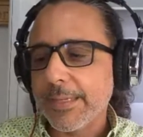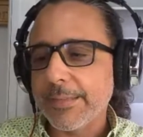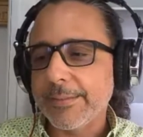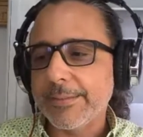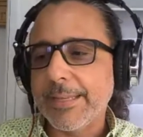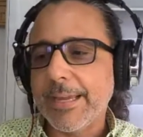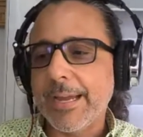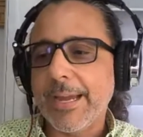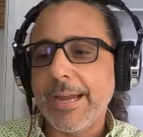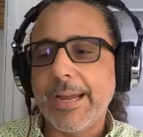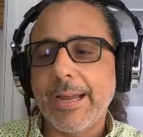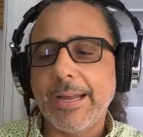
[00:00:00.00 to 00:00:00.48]

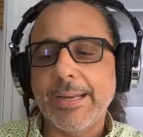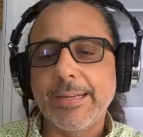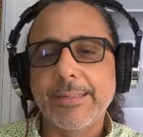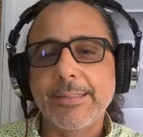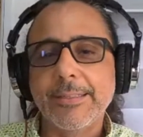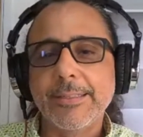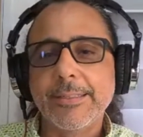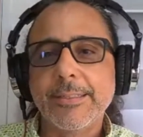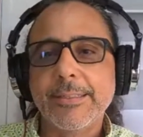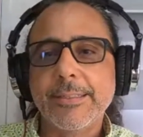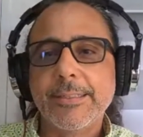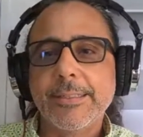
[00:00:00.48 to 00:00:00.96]
that
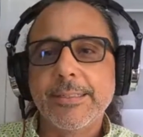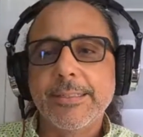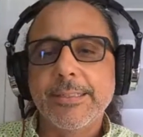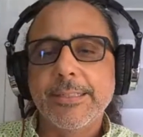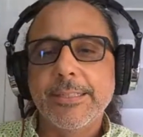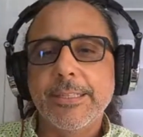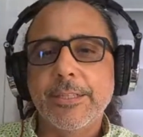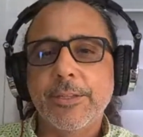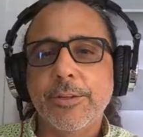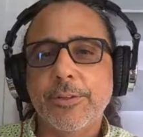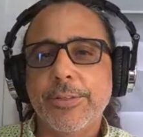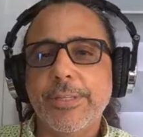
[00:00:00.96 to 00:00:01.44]

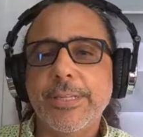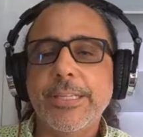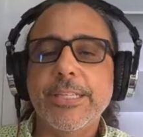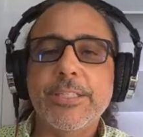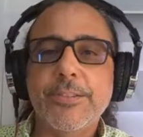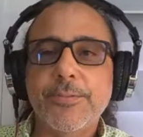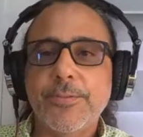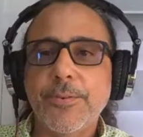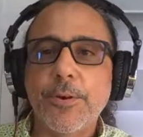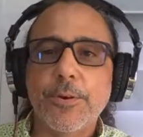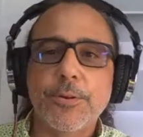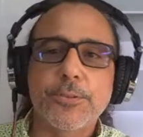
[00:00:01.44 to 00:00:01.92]

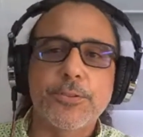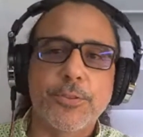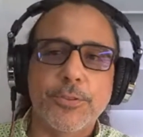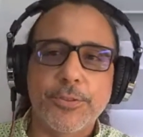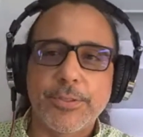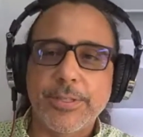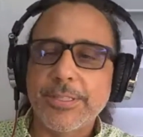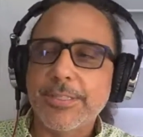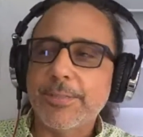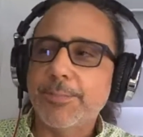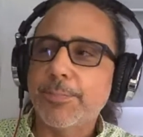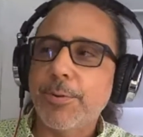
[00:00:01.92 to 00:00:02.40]
these folks
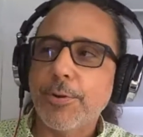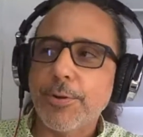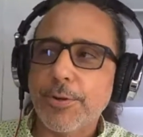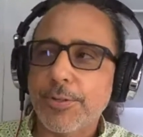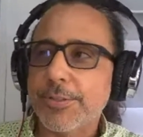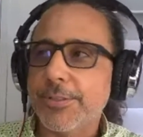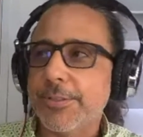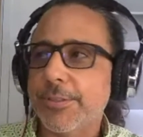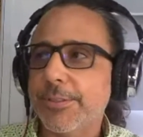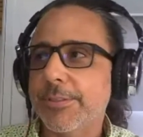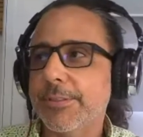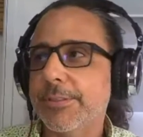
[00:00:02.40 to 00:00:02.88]
or this
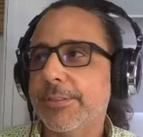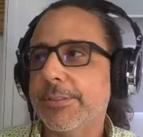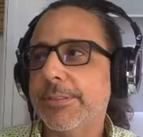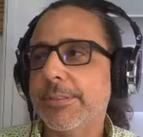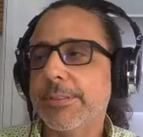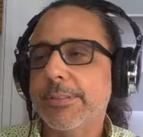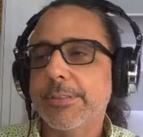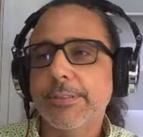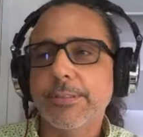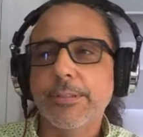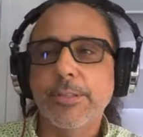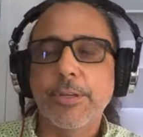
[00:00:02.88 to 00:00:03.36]
person,
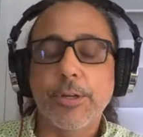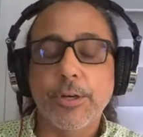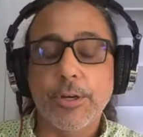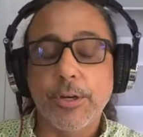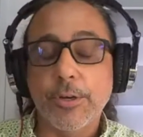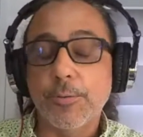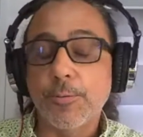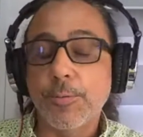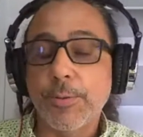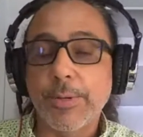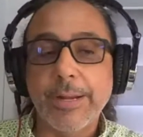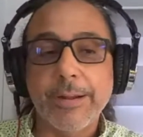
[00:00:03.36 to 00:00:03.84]

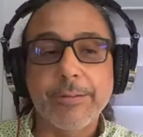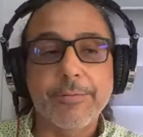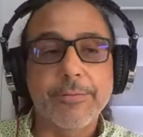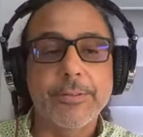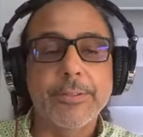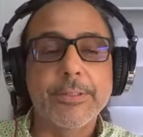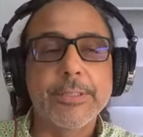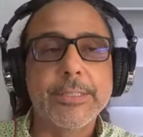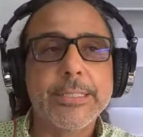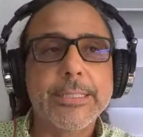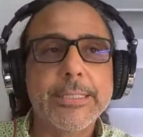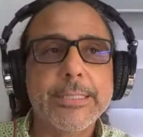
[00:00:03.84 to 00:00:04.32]
or
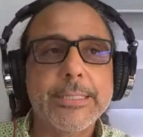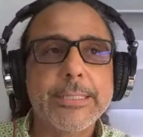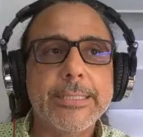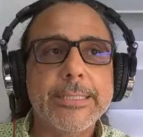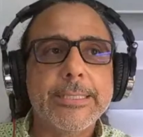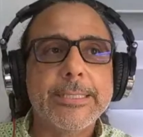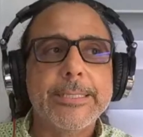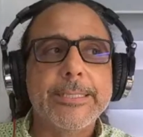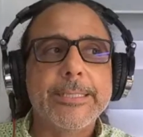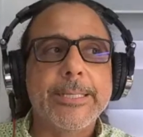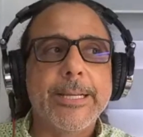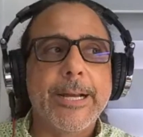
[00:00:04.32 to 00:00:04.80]
whatever,
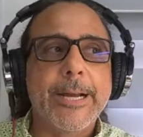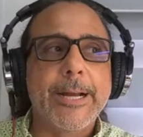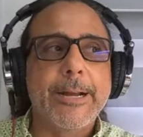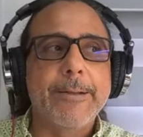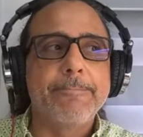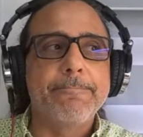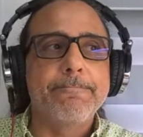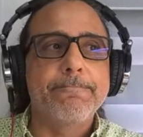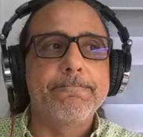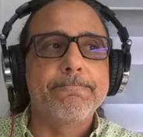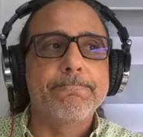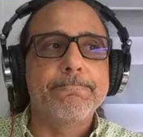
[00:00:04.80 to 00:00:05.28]

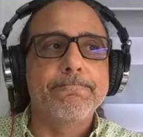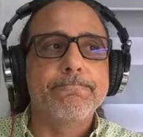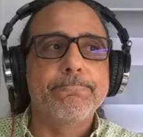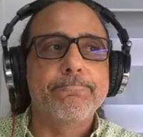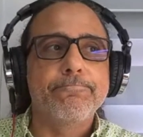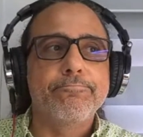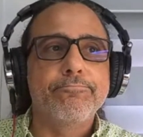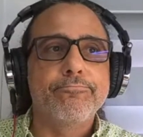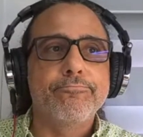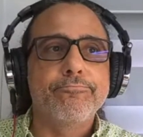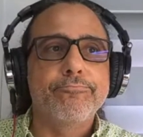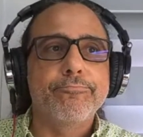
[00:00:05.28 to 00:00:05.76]
um,
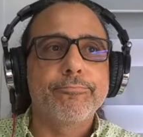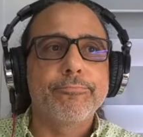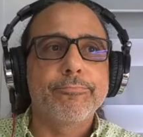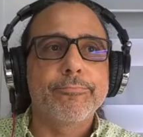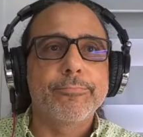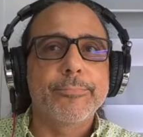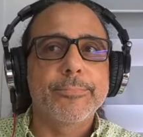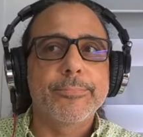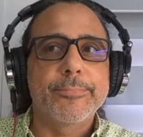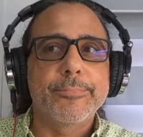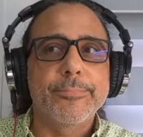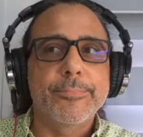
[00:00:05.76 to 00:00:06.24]

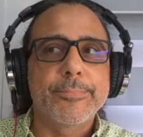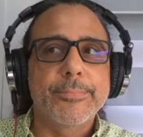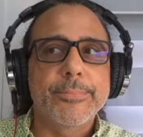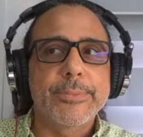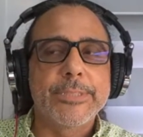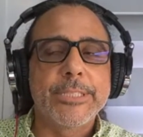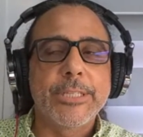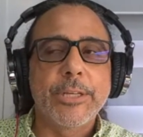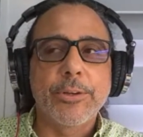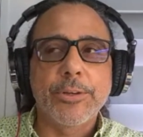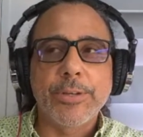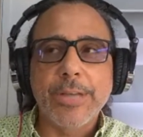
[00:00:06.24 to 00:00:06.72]

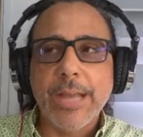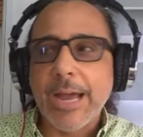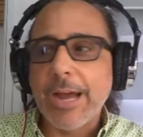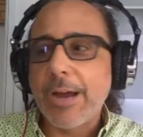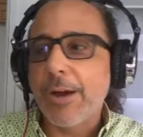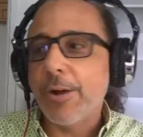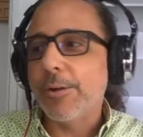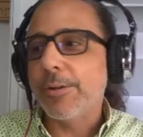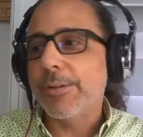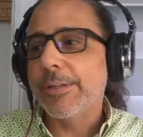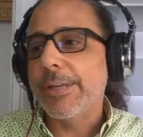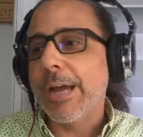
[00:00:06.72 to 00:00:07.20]

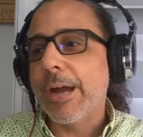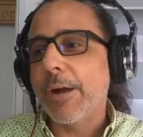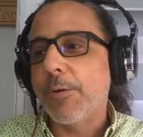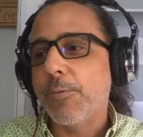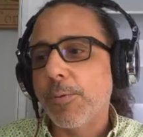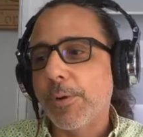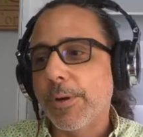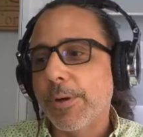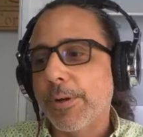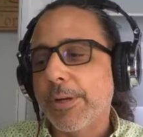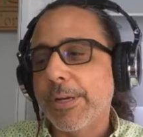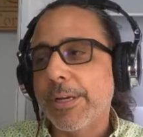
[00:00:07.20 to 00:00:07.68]
now
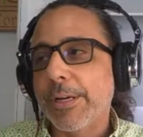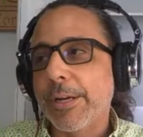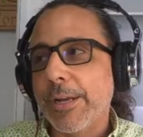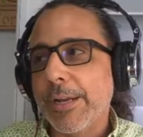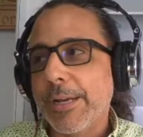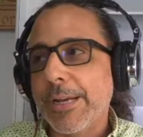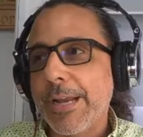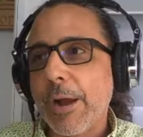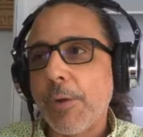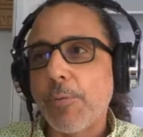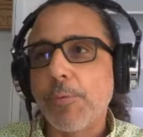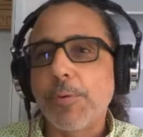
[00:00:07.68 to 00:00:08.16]

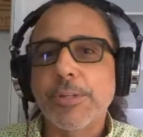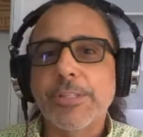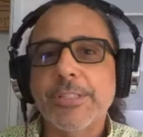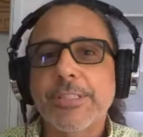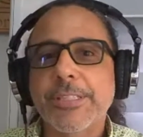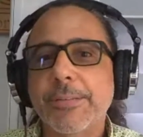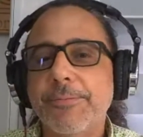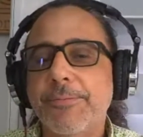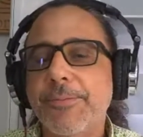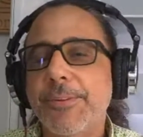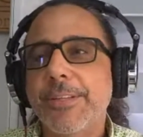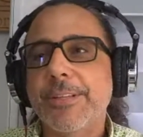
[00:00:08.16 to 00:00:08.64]
we're
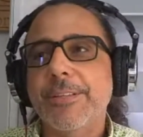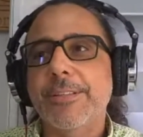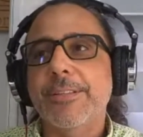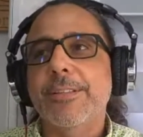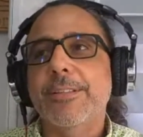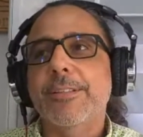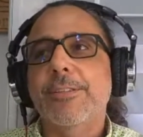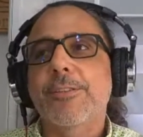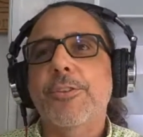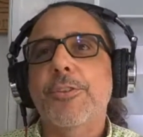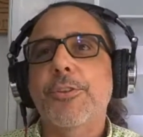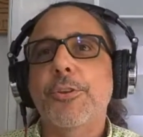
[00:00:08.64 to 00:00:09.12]

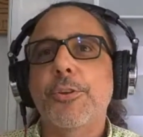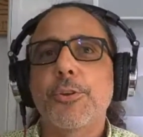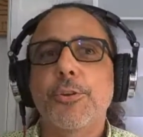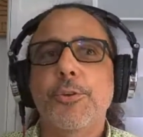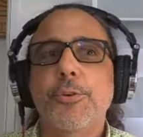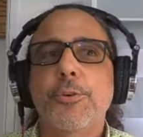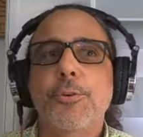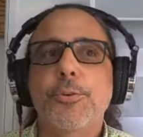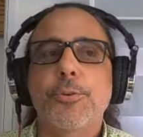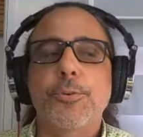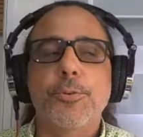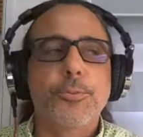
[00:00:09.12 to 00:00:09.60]
sifting
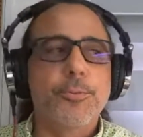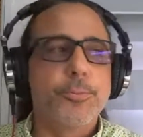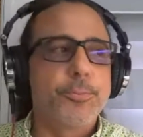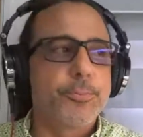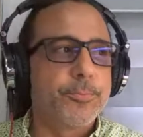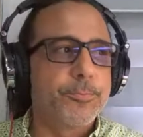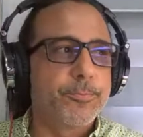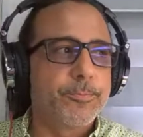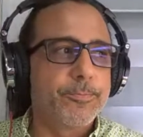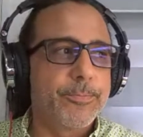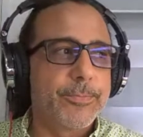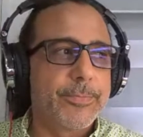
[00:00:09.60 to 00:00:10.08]
through
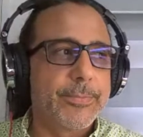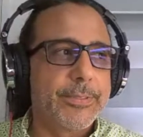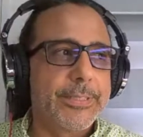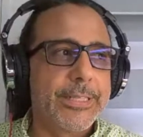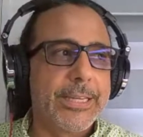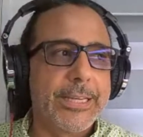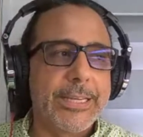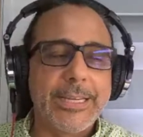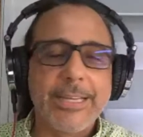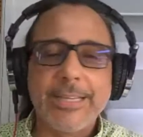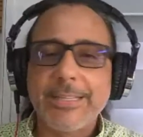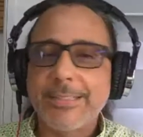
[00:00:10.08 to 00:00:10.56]

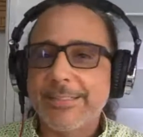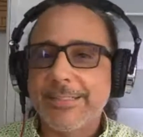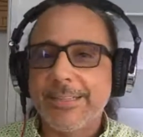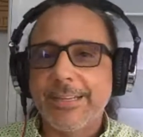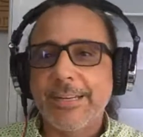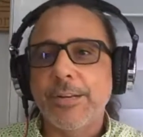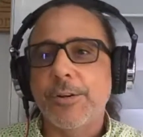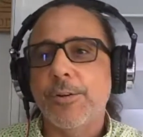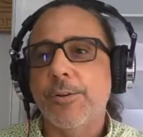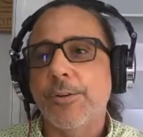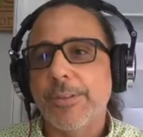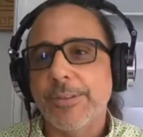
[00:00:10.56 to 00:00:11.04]
the
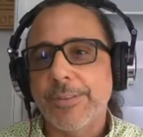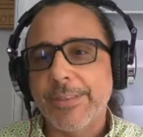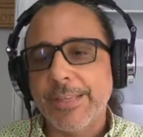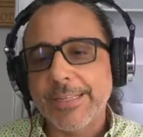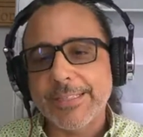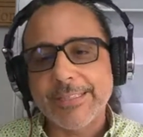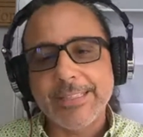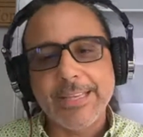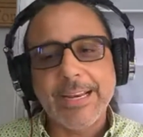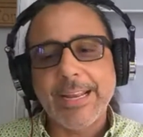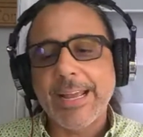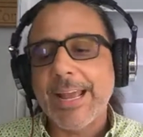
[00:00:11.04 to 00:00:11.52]
incident or the
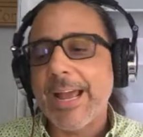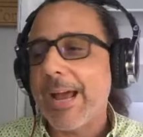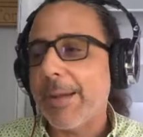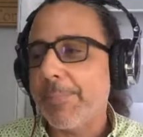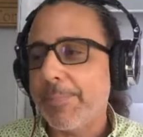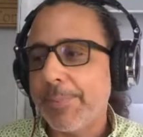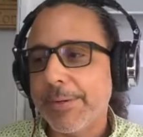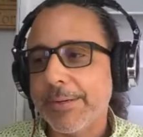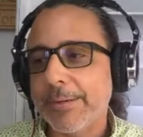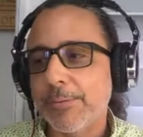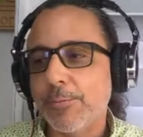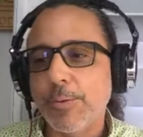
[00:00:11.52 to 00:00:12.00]
things that
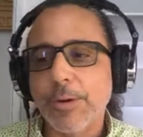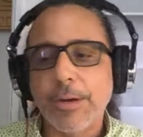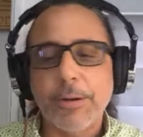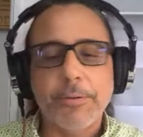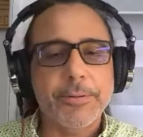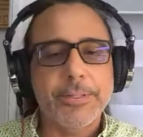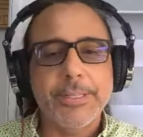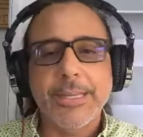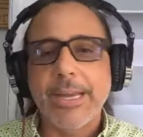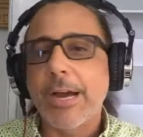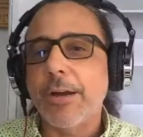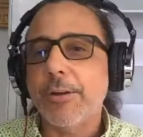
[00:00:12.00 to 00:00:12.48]
happen,
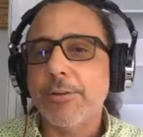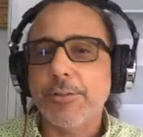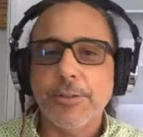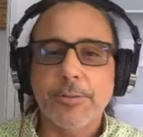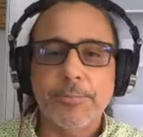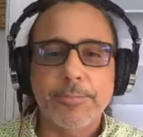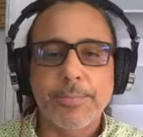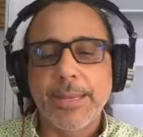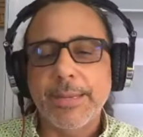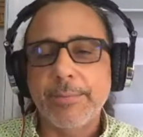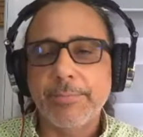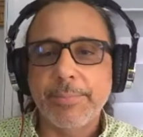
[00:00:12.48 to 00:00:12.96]
whatever the
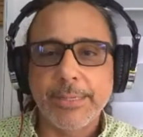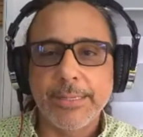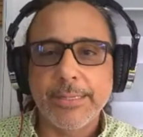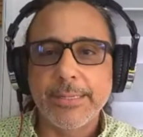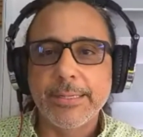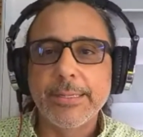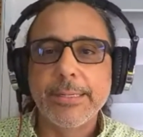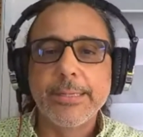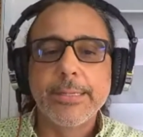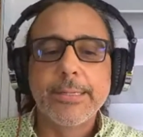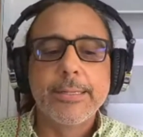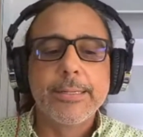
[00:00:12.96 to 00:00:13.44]
outcome may
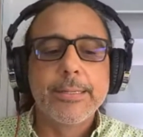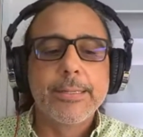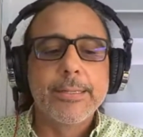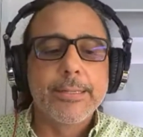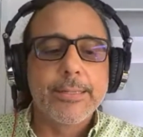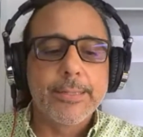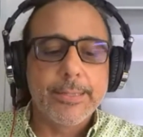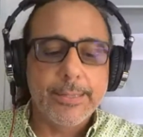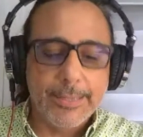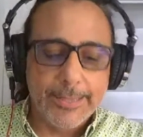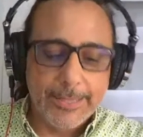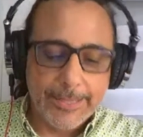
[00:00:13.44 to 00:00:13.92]
be.
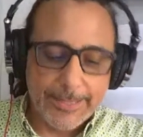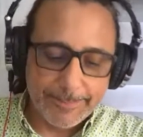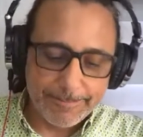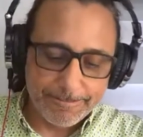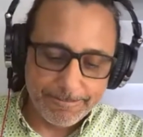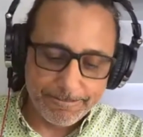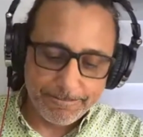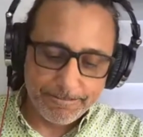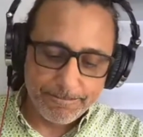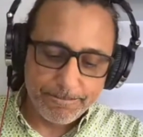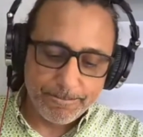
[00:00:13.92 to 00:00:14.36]
um,